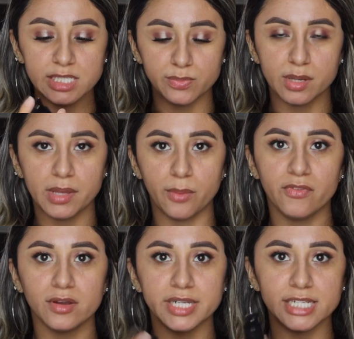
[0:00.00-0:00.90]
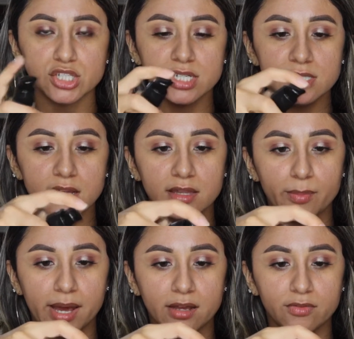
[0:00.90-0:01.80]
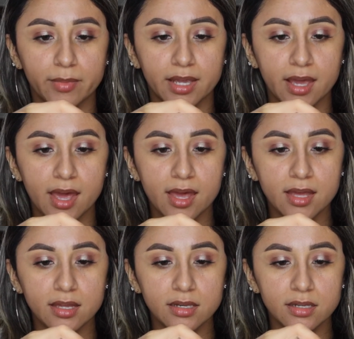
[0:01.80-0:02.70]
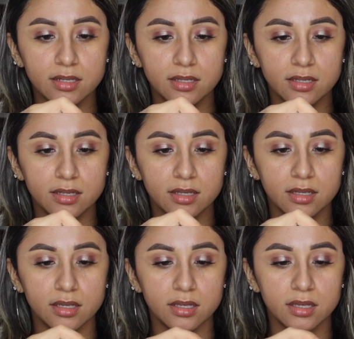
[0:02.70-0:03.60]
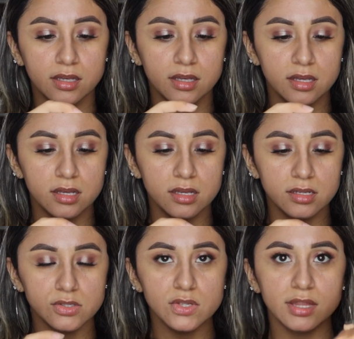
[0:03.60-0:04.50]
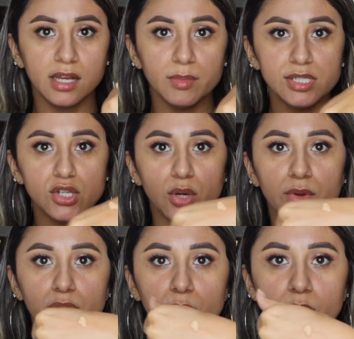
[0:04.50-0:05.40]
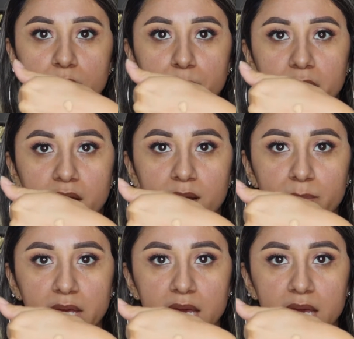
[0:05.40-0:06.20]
put my foundations on the back of my hand. So I think I'm gonna start with one pump.